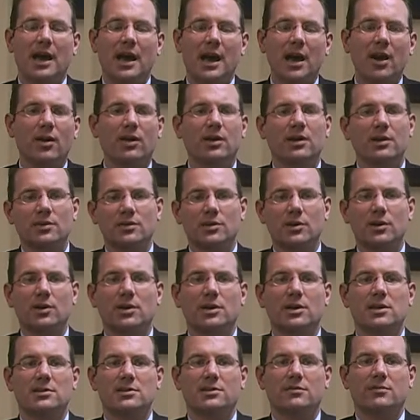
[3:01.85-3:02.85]
Hiring an
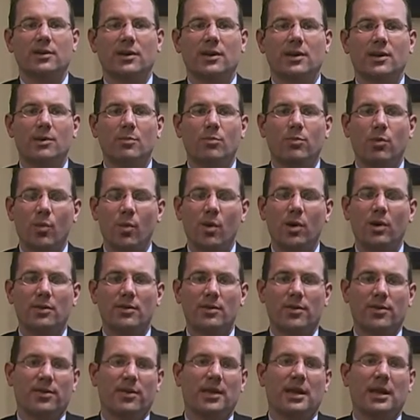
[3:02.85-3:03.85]
attorney is a very
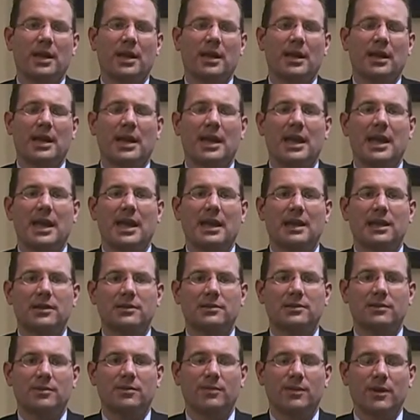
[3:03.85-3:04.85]
important thing, and
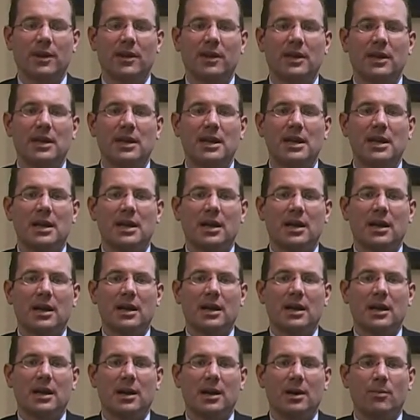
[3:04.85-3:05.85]
it's a very
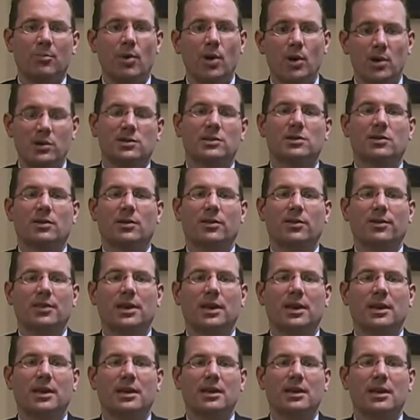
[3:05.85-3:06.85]
personal
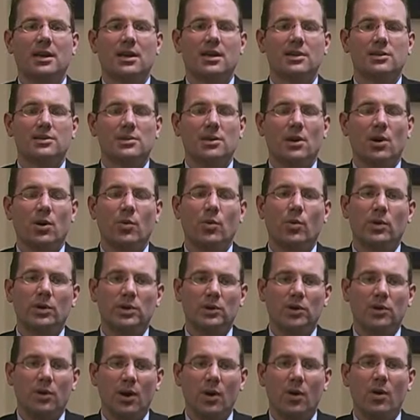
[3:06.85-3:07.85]
thing. So
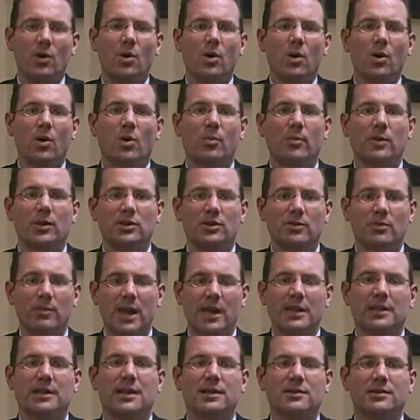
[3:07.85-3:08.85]
when you go home and you
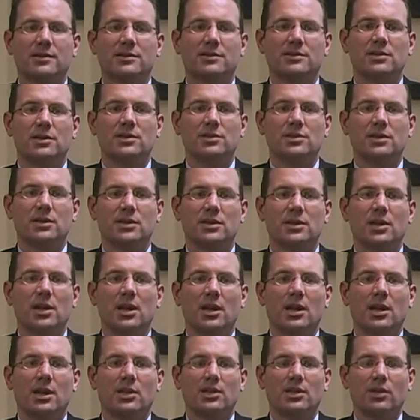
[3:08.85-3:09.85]
make that decision,
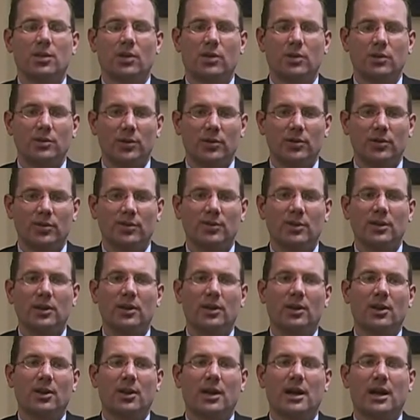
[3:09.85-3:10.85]
you'll
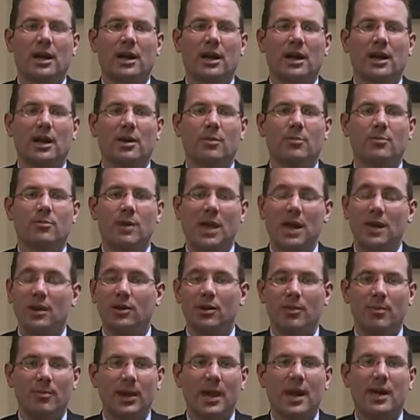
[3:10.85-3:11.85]
feel
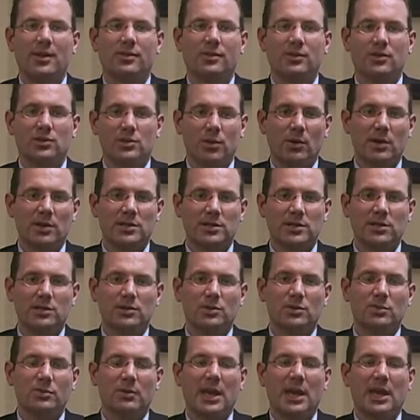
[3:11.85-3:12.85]
better about the choice
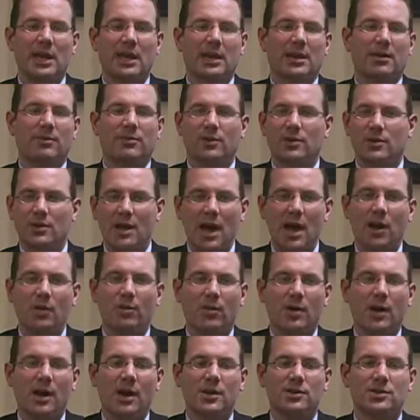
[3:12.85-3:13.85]
that you make if you're
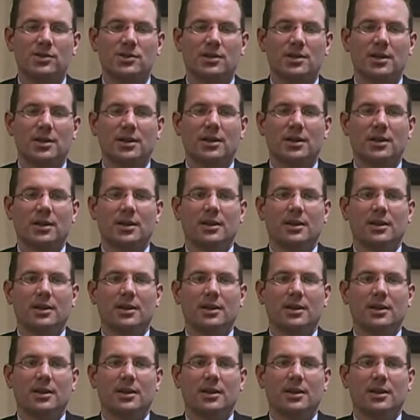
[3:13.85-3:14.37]
not rushed.